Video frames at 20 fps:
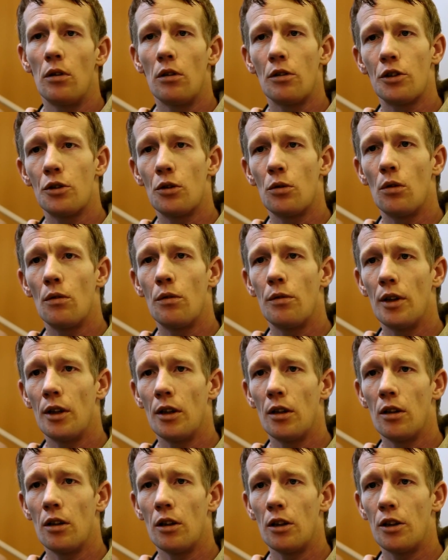sort of
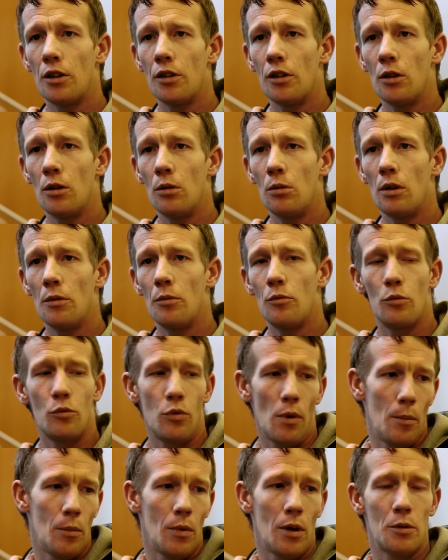thing, like, you know. I
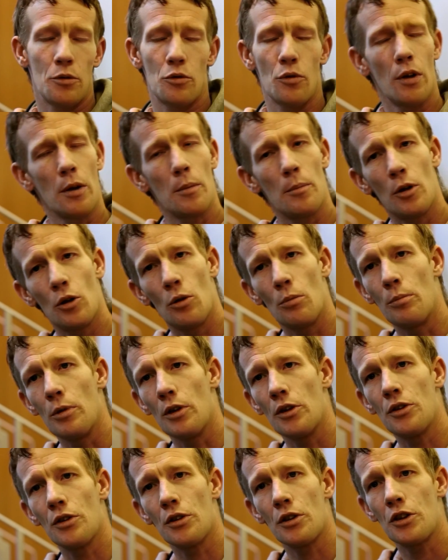was running my own
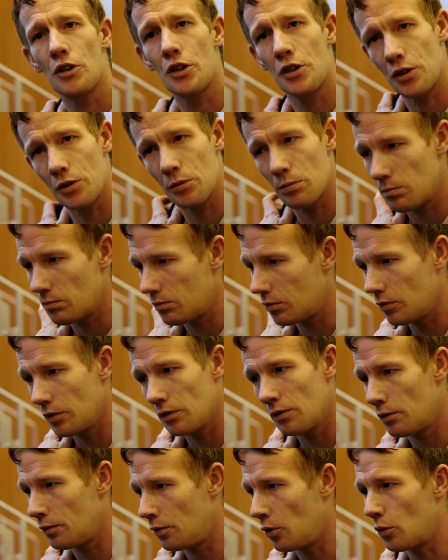business
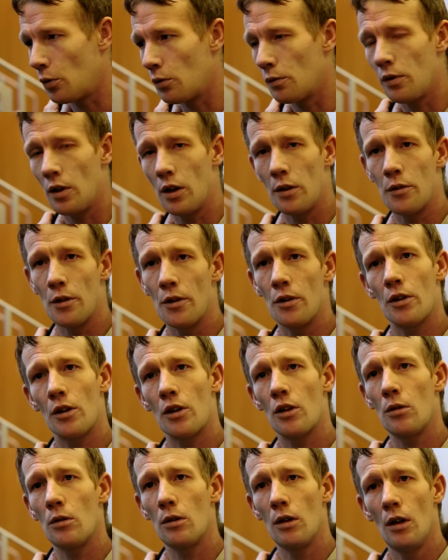4 or 5 years
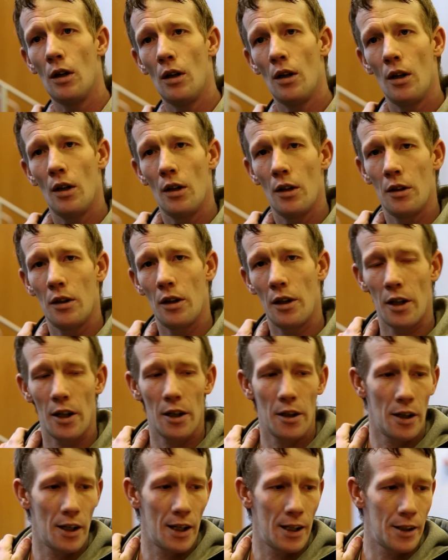ago, and
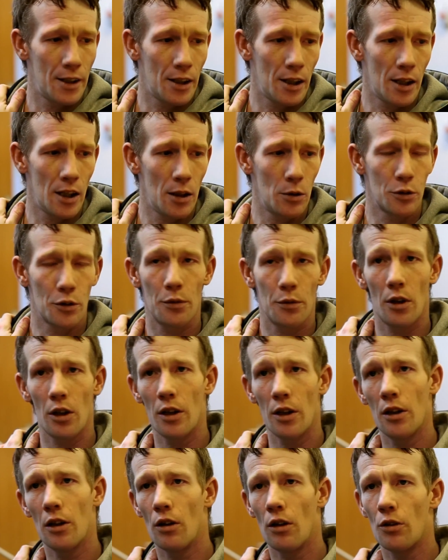then I had a house
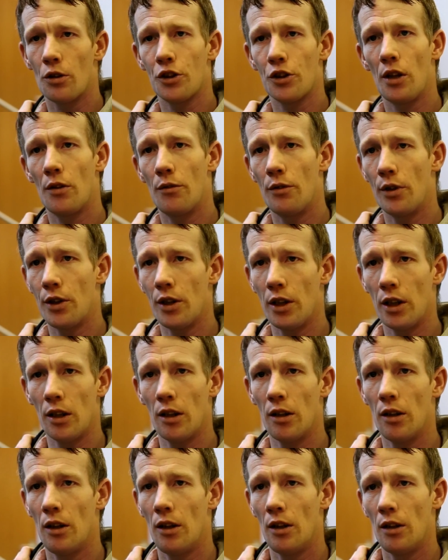fire and lost everything,
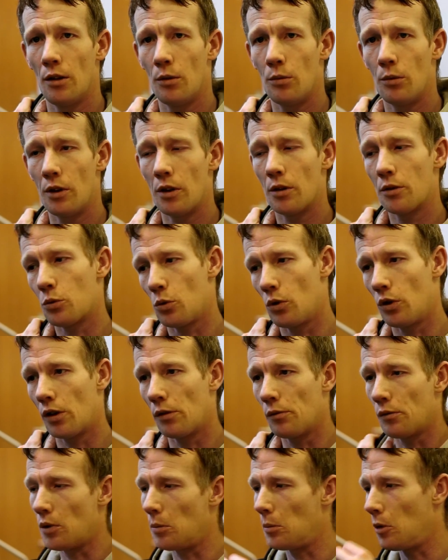where I was
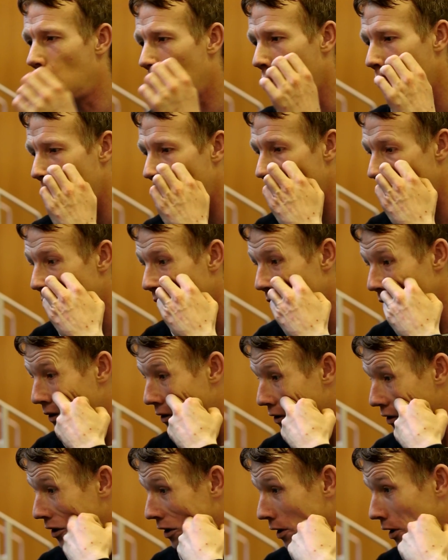working from home,
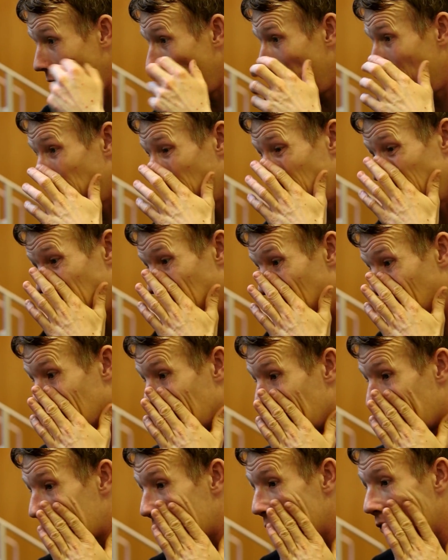and
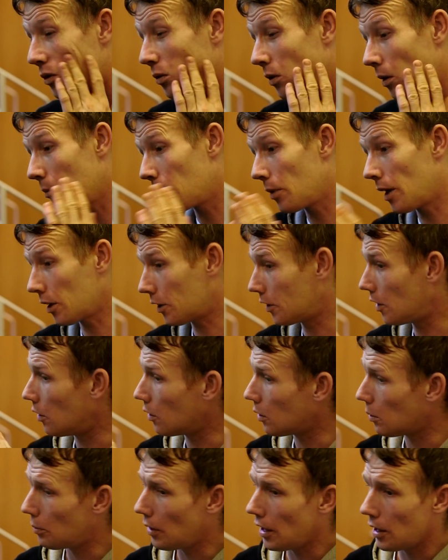then I sort of went back down
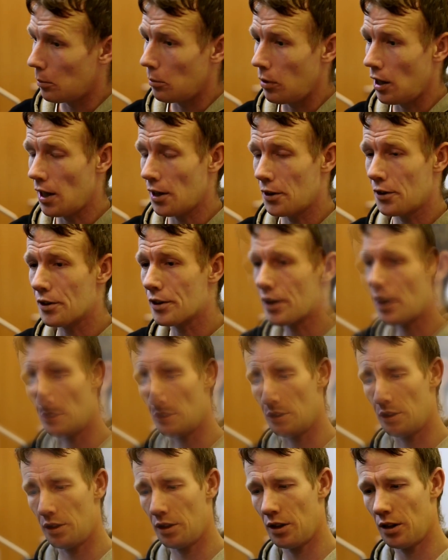the bad path
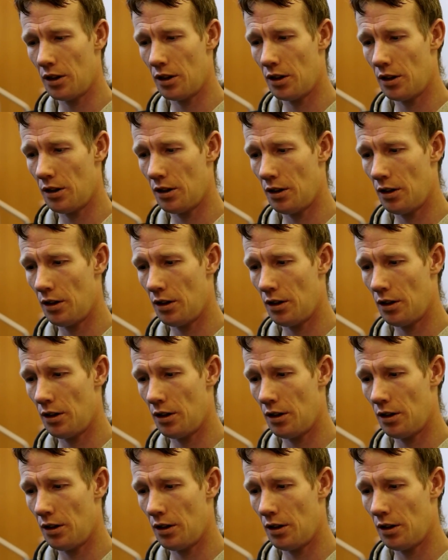again to